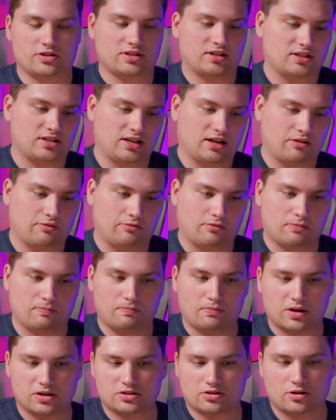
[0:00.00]
It's going to take
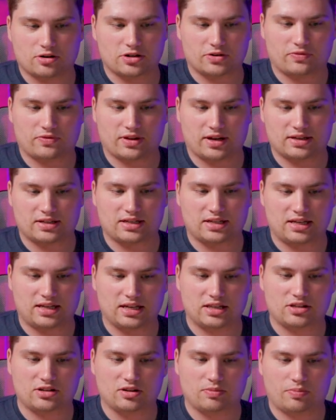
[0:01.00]
much larger for that to
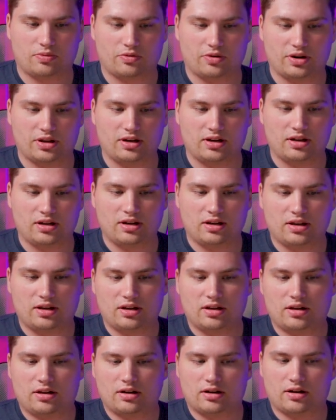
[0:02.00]
get to the point
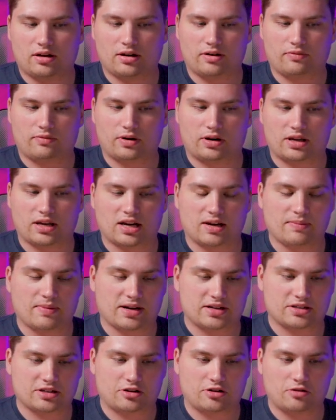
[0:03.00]
of where Giga
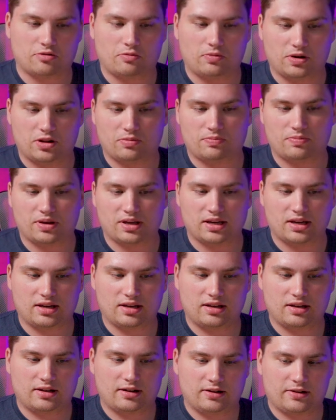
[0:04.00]
Mexico will
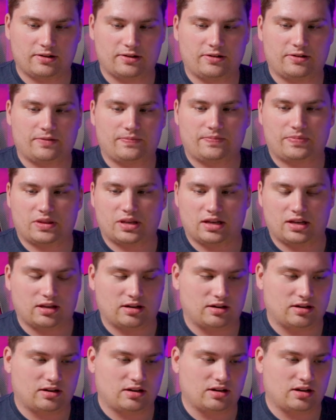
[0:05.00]
be
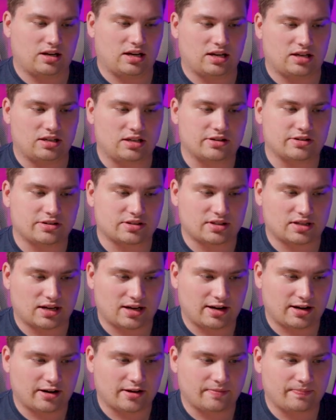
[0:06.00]
in a year's
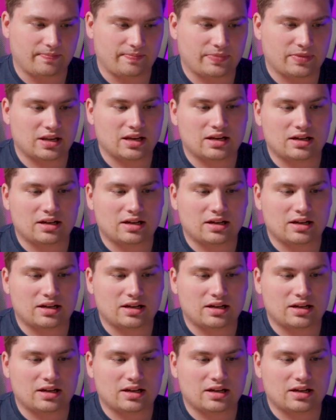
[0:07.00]
time.